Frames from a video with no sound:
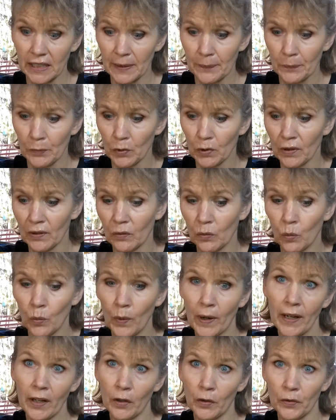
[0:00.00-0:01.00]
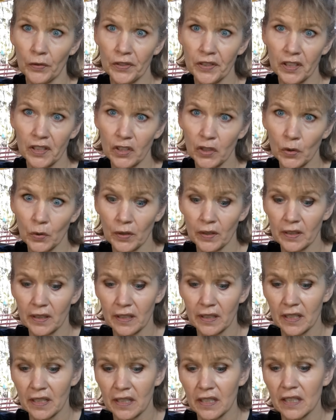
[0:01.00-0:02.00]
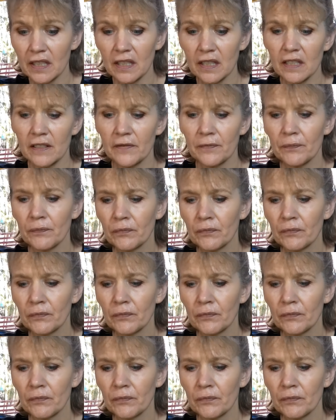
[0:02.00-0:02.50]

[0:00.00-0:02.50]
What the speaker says: couple of whales a short distance.